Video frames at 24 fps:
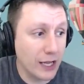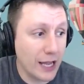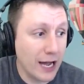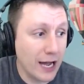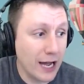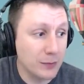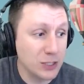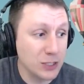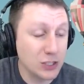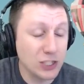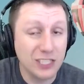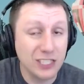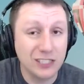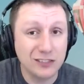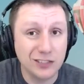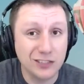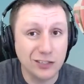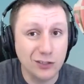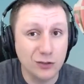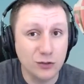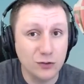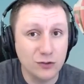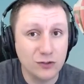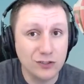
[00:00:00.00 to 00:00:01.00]
and how much
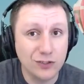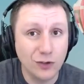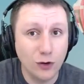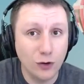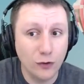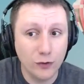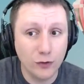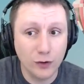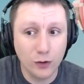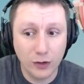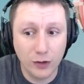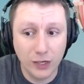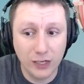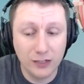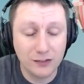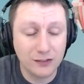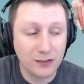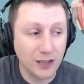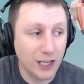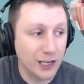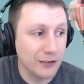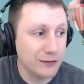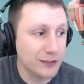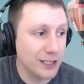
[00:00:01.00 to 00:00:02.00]
it's used over
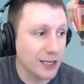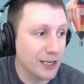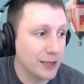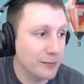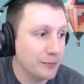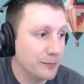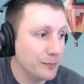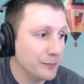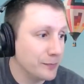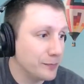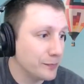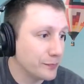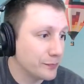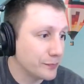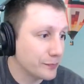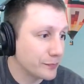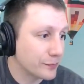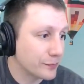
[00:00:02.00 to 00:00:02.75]
its lifetime,